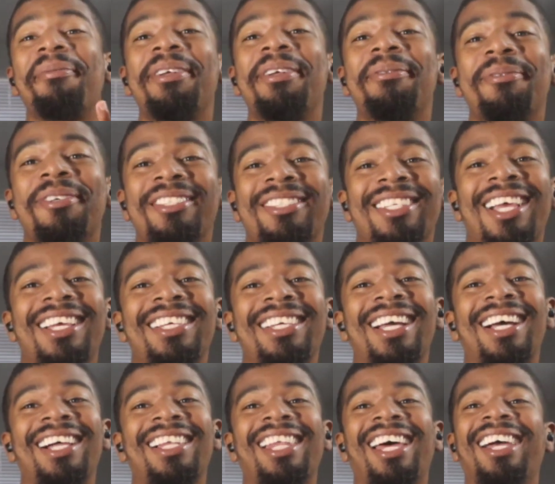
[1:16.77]
people to say,
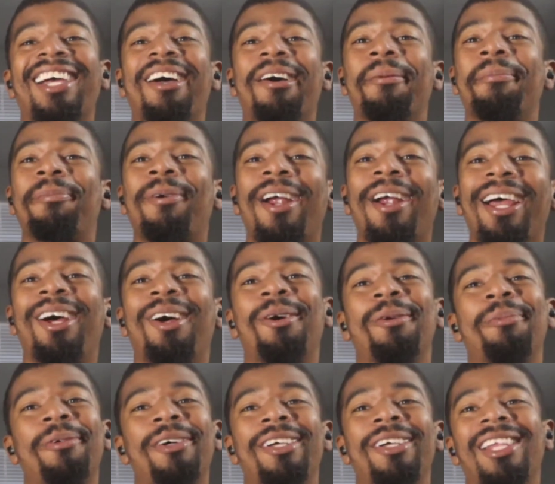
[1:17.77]
yeah, like, I'm
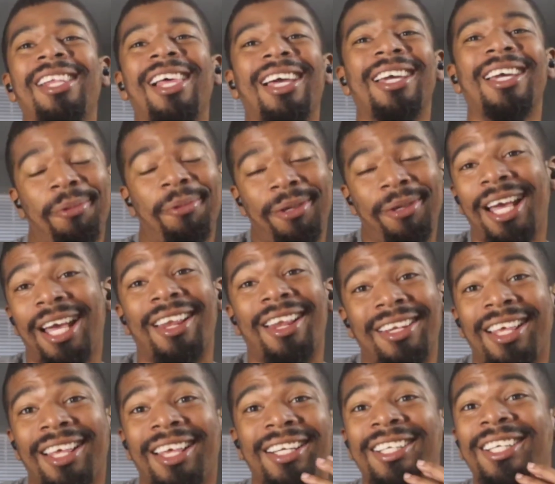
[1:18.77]
proud, but, like, we got a
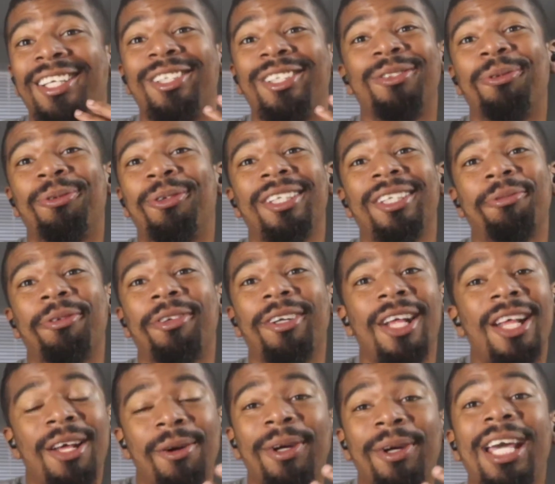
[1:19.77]
lot of country, we're,
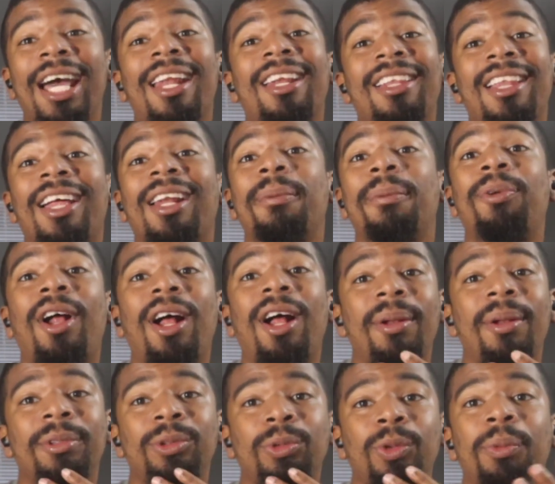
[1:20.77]
we got a lot of
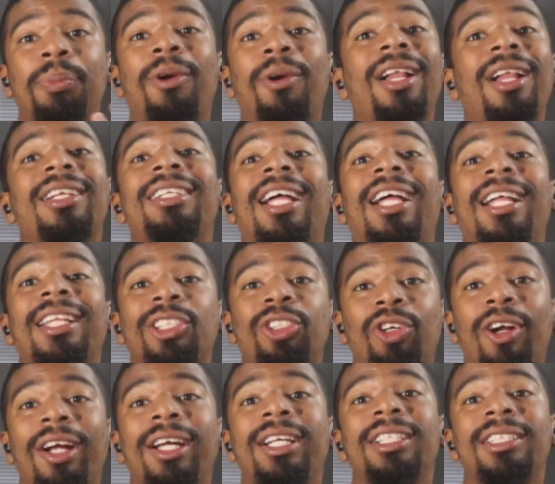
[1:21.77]
problems. We're probably not the
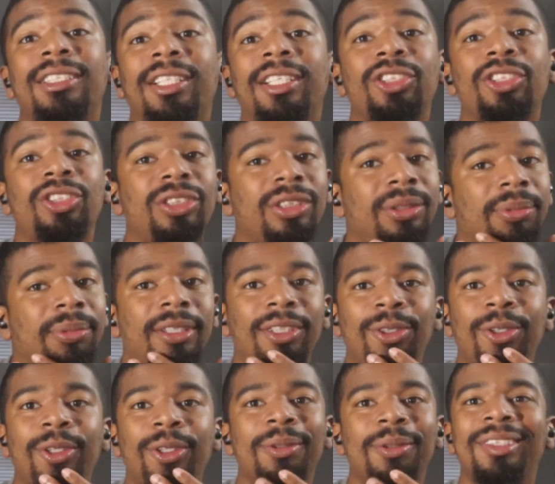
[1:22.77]
greatest country, but you know
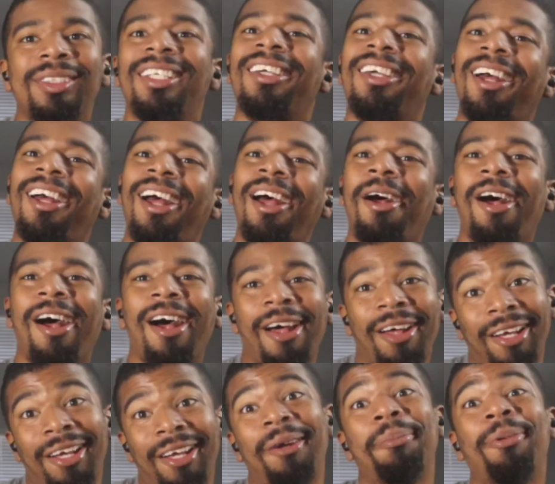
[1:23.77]
what I'm saying? I,
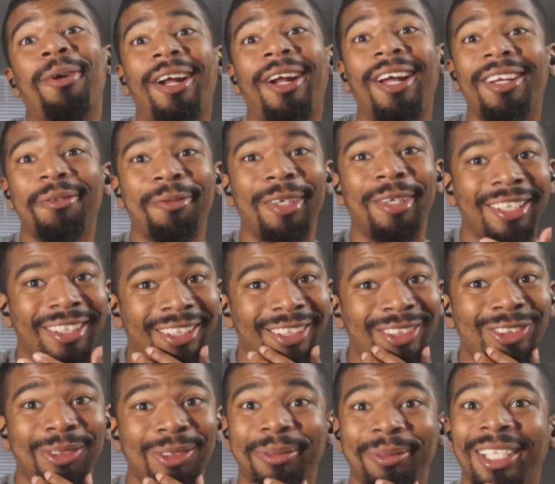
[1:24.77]
I, I'm proud of my
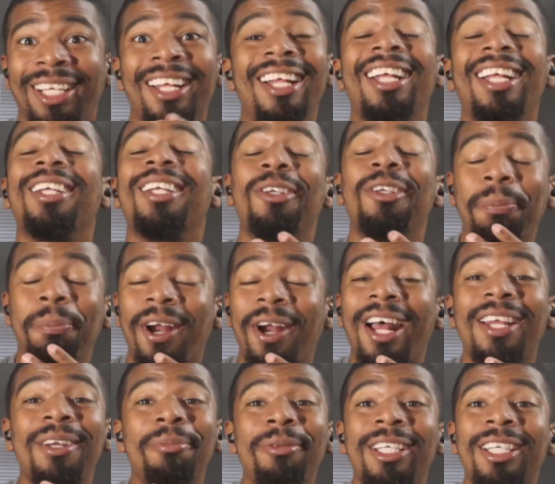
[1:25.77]
country, but you proud
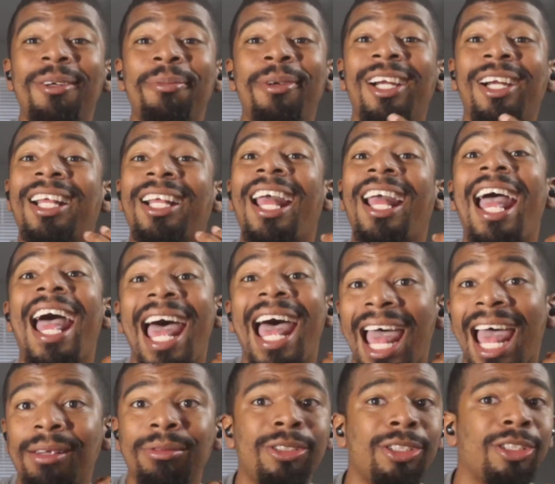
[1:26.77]
to be an American?
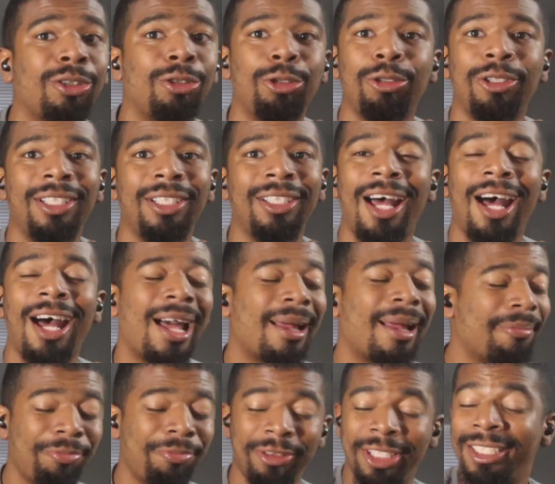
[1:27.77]
Absolutely not.
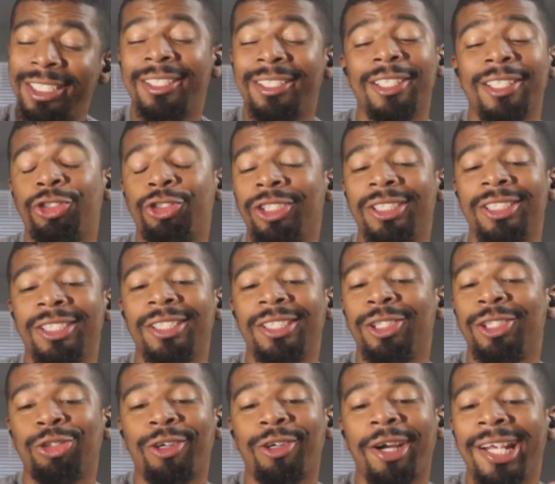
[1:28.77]
This country's a
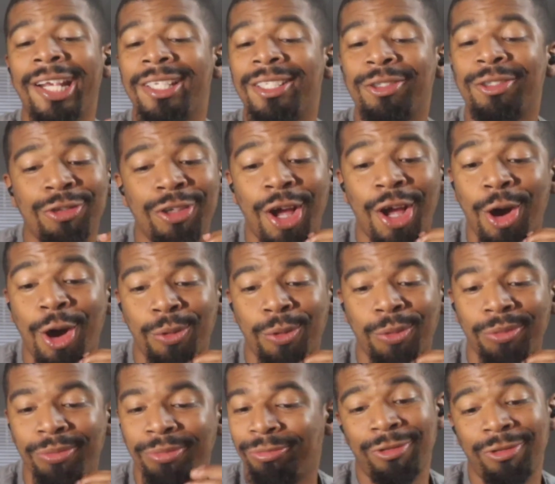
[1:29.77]
disgrace. No.
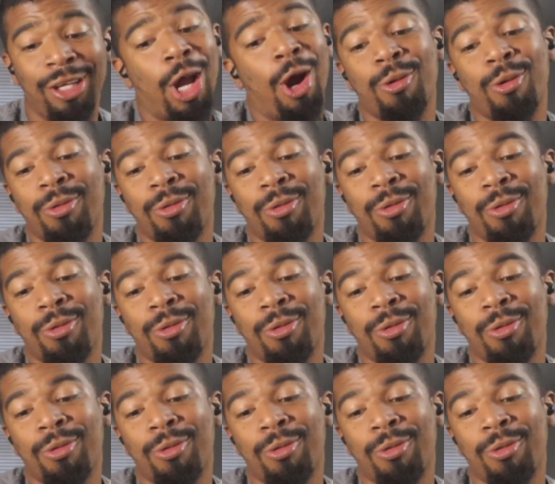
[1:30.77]
No.